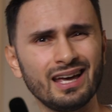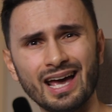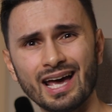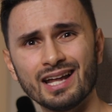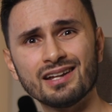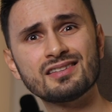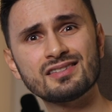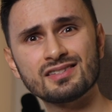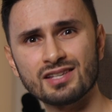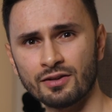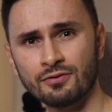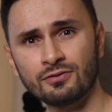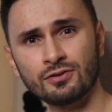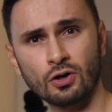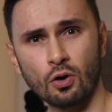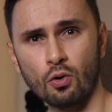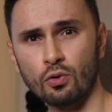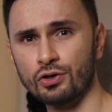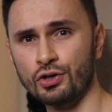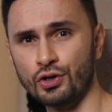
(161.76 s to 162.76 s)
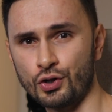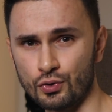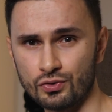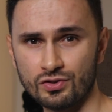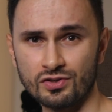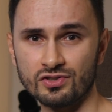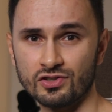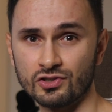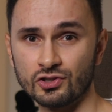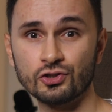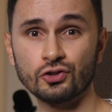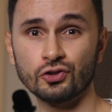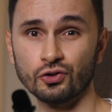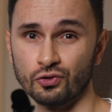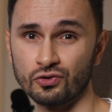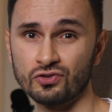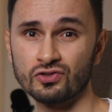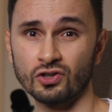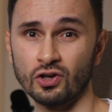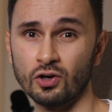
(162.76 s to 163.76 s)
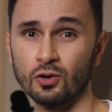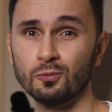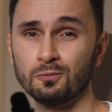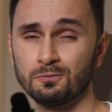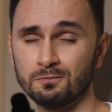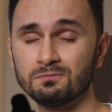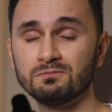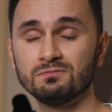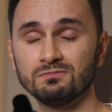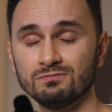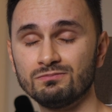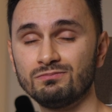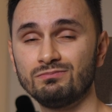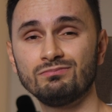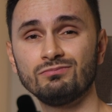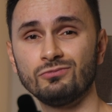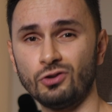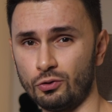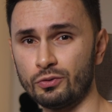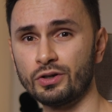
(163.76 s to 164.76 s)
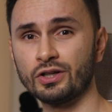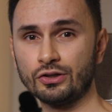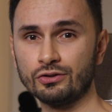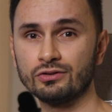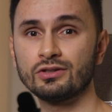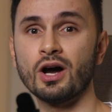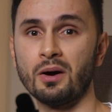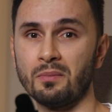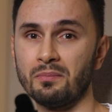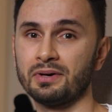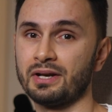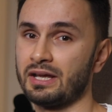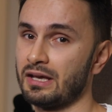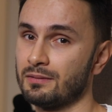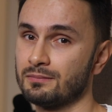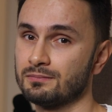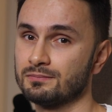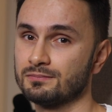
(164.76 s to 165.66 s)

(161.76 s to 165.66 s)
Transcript: And Seth Godin uses this too, so you're in good company.